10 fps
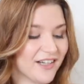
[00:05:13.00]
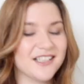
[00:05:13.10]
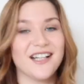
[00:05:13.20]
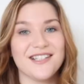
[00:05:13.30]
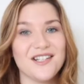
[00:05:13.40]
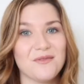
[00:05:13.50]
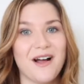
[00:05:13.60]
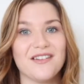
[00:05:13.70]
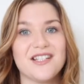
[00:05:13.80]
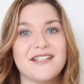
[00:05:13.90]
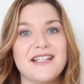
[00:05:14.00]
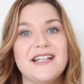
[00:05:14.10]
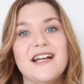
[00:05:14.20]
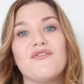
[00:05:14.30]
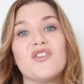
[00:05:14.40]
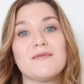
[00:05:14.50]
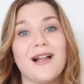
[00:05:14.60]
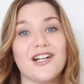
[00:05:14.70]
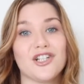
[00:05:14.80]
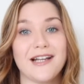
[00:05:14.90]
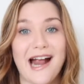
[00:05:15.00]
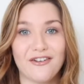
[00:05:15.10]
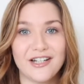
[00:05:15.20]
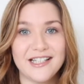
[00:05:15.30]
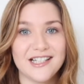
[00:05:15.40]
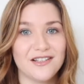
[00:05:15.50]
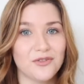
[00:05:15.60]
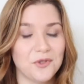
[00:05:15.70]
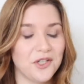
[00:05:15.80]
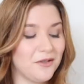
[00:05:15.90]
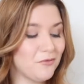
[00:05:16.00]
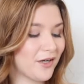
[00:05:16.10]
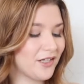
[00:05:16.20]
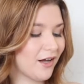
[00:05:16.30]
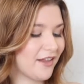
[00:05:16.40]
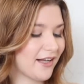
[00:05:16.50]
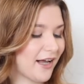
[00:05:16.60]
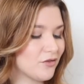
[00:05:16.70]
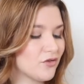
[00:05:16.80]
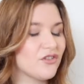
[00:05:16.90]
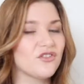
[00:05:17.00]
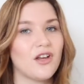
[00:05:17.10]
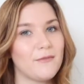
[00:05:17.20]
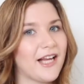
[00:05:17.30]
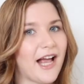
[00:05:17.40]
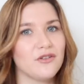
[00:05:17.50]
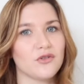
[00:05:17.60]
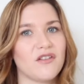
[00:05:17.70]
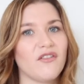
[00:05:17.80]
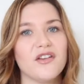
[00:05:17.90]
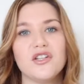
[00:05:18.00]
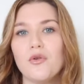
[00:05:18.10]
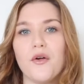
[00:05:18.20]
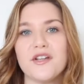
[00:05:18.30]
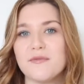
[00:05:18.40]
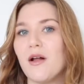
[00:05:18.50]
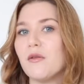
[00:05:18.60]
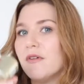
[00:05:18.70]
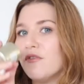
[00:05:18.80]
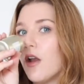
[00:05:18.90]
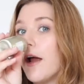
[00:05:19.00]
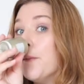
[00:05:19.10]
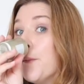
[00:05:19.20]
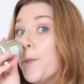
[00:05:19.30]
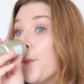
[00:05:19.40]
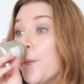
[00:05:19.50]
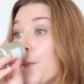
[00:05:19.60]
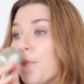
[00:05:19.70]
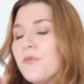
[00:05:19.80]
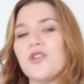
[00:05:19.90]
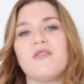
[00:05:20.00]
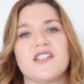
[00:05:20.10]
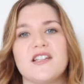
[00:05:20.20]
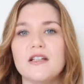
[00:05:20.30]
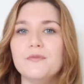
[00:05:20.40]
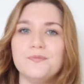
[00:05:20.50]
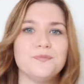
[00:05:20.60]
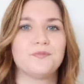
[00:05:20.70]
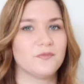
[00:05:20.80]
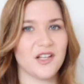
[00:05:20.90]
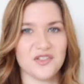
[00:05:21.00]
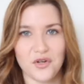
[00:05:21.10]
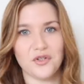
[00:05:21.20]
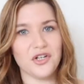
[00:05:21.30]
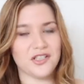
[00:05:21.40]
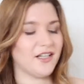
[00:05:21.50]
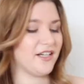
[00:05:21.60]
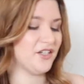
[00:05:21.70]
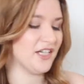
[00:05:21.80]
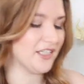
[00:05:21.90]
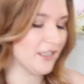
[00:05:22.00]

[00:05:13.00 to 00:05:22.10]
excited as well to see if the smell actually carries in the room when you light the candles, because so many candles I find that you only smell them if you light, which obviously is no good. Like you need